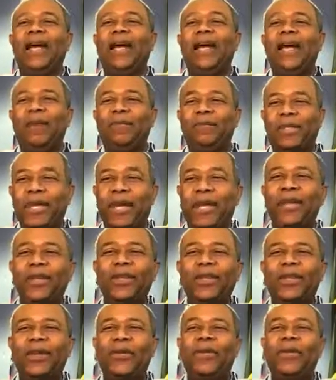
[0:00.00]
I'm
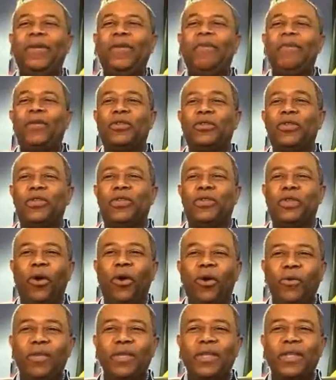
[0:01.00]
telling you, the
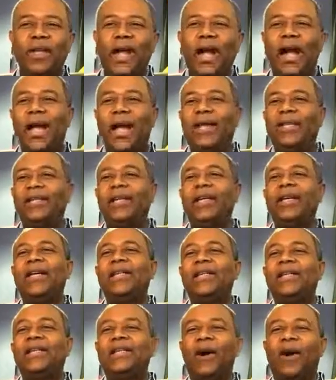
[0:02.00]
stove is hot.
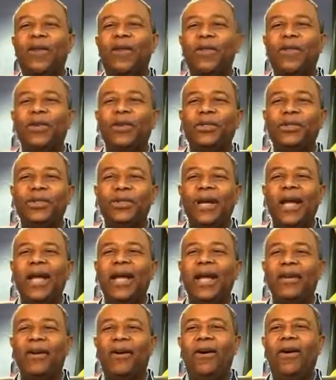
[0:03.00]
Don't put your
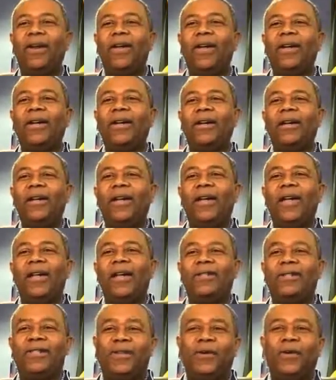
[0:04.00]
hand on it.
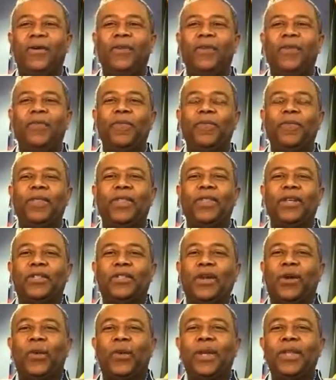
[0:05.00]
And so there's
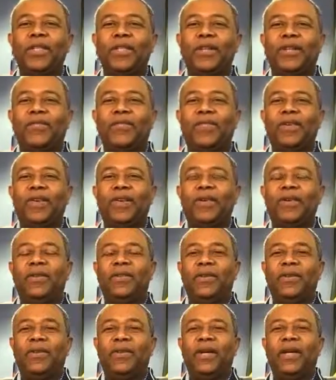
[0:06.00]
no reason to feel
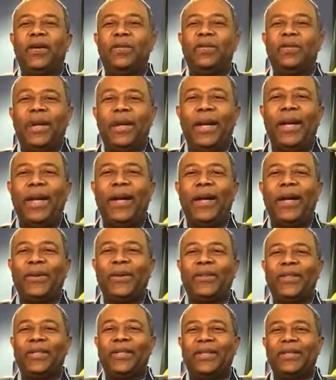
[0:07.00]
to be
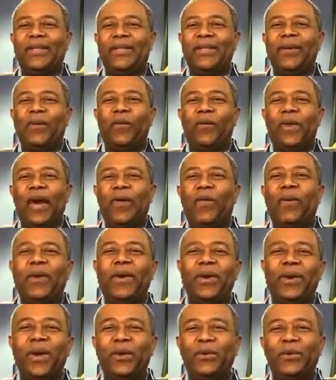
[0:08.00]
compelled to well, I want
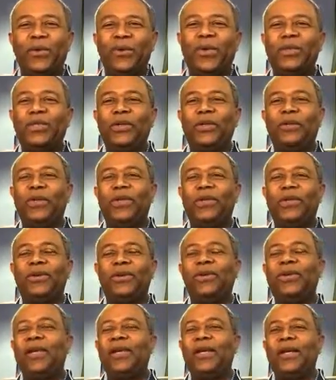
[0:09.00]
to go through what you've been
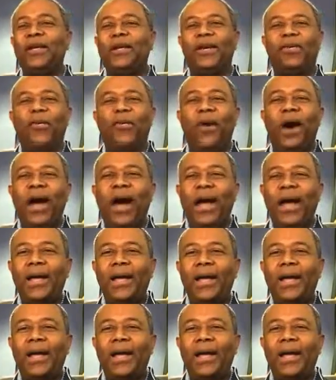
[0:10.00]
through. Why?